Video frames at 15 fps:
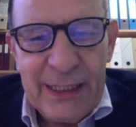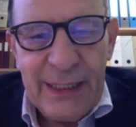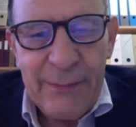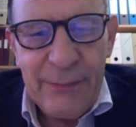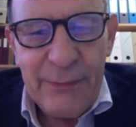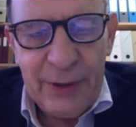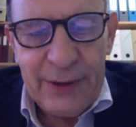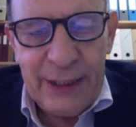
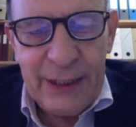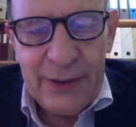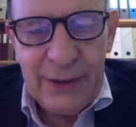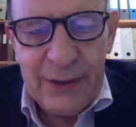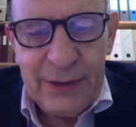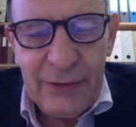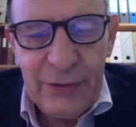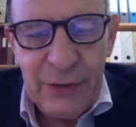protected
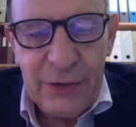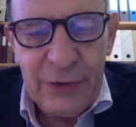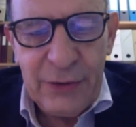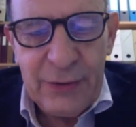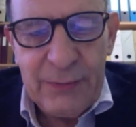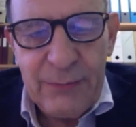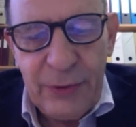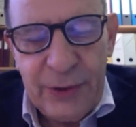
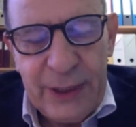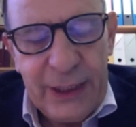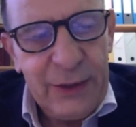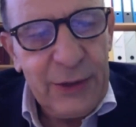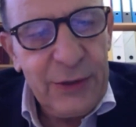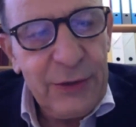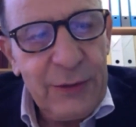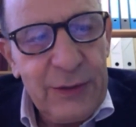
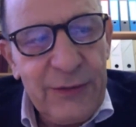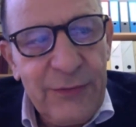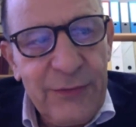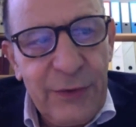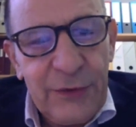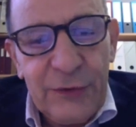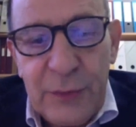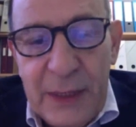during the
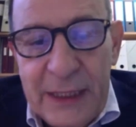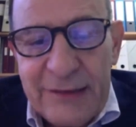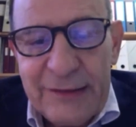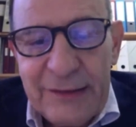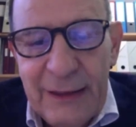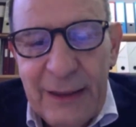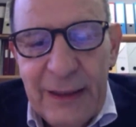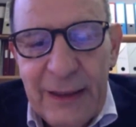first weeks
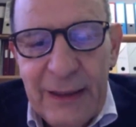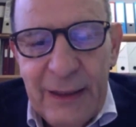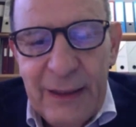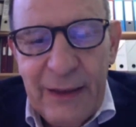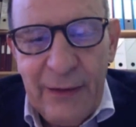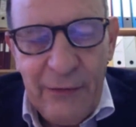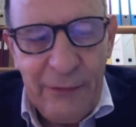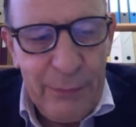
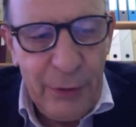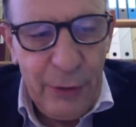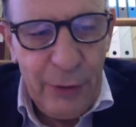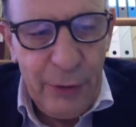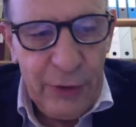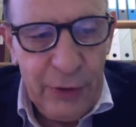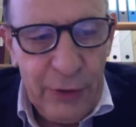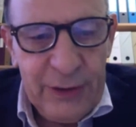of
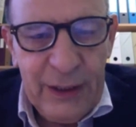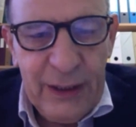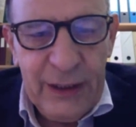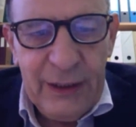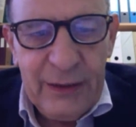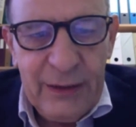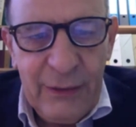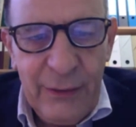birth,
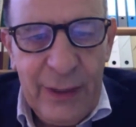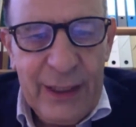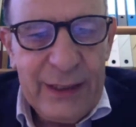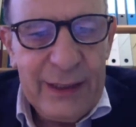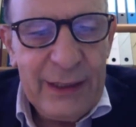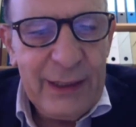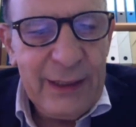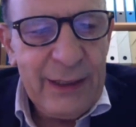
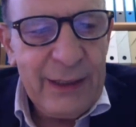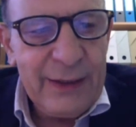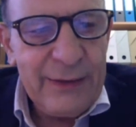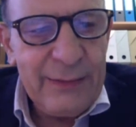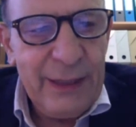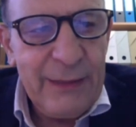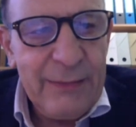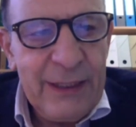when the
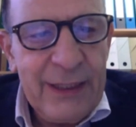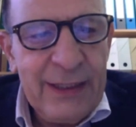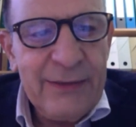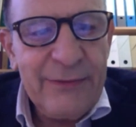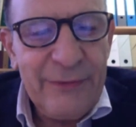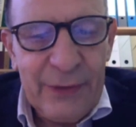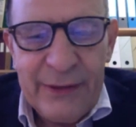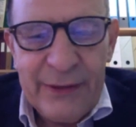baby is
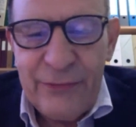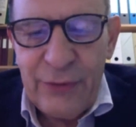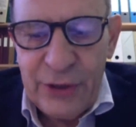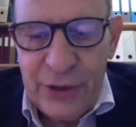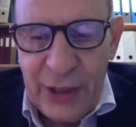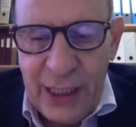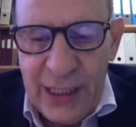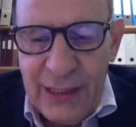very
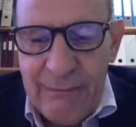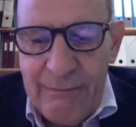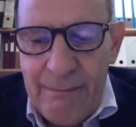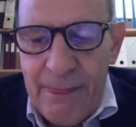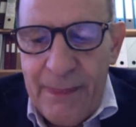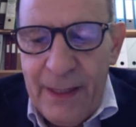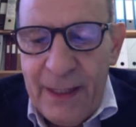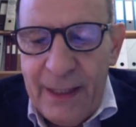fragile
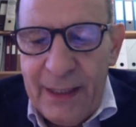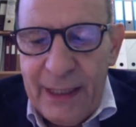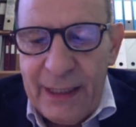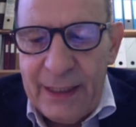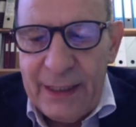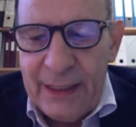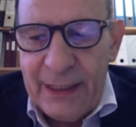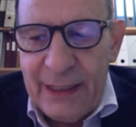and
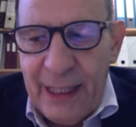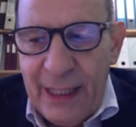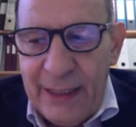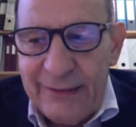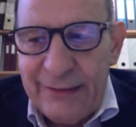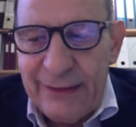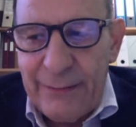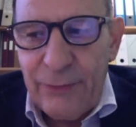has
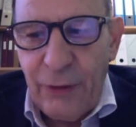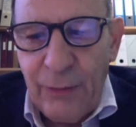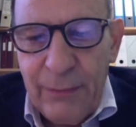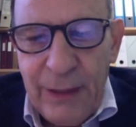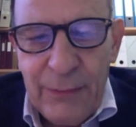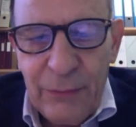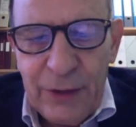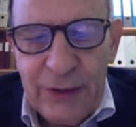a problem
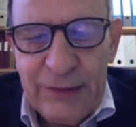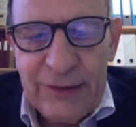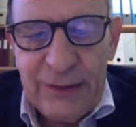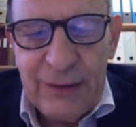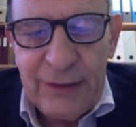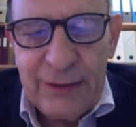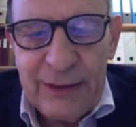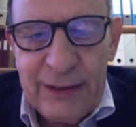with
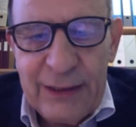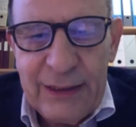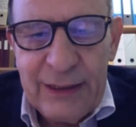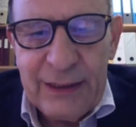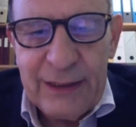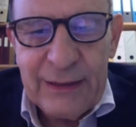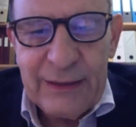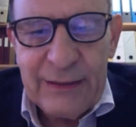
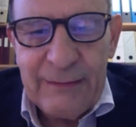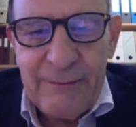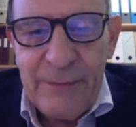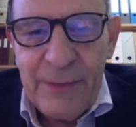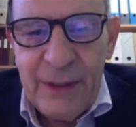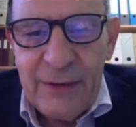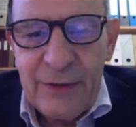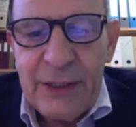the
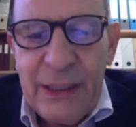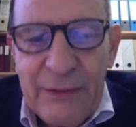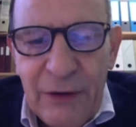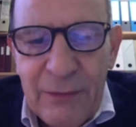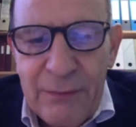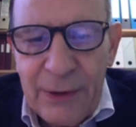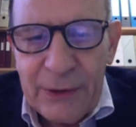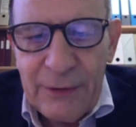
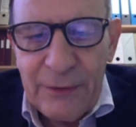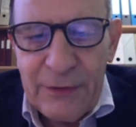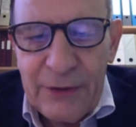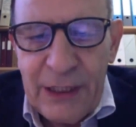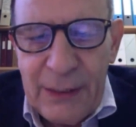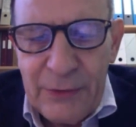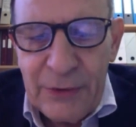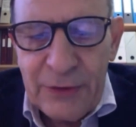development of
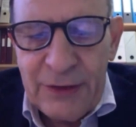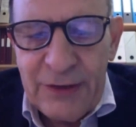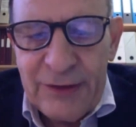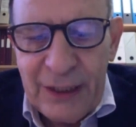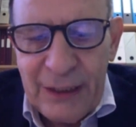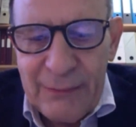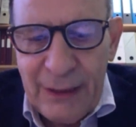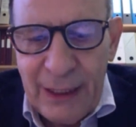the immune
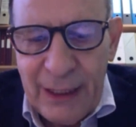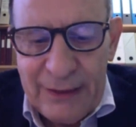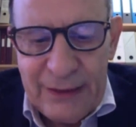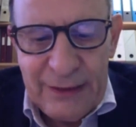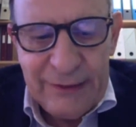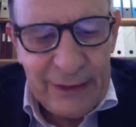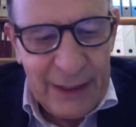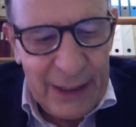system at
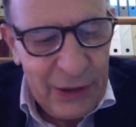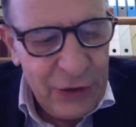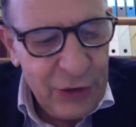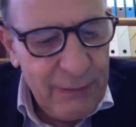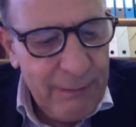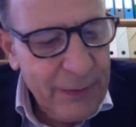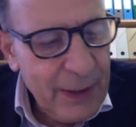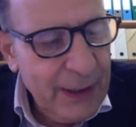this
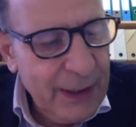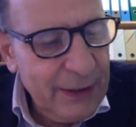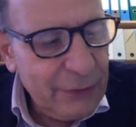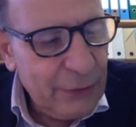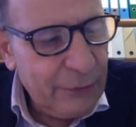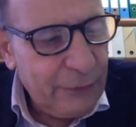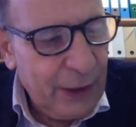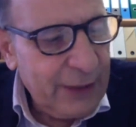age.
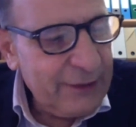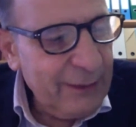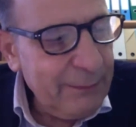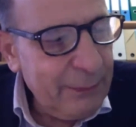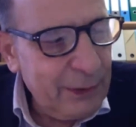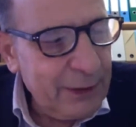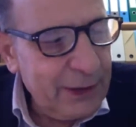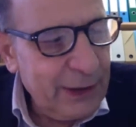So, for
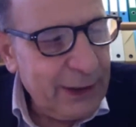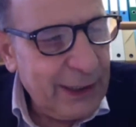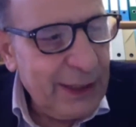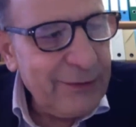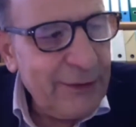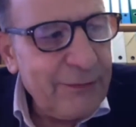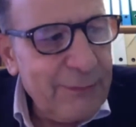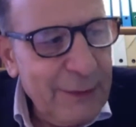example, in the
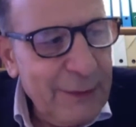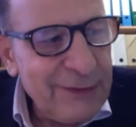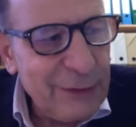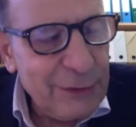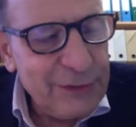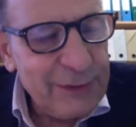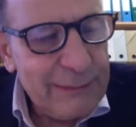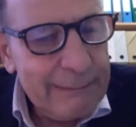case of
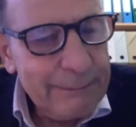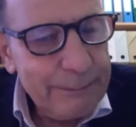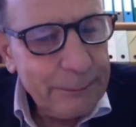measles,